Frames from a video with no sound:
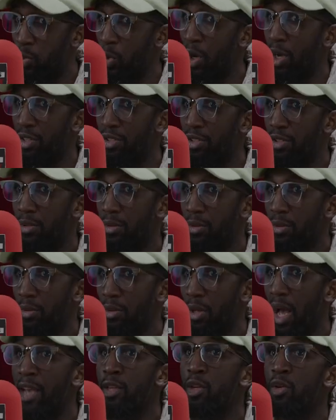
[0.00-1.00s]
worse.
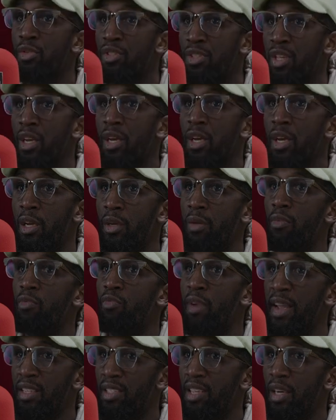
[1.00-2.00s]
I use the
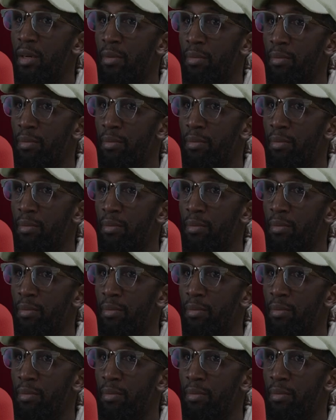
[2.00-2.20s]
razor.